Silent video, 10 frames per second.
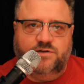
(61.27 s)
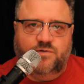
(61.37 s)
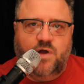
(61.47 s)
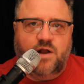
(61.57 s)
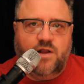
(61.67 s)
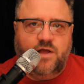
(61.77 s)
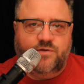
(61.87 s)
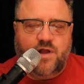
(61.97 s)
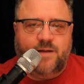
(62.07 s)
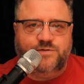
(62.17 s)
to our
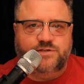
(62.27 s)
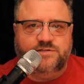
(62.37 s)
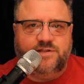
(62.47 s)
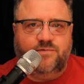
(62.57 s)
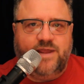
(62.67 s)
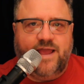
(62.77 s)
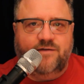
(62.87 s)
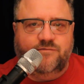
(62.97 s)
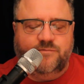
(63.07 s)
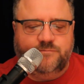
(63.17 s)
other options that we
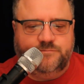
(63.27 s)
have.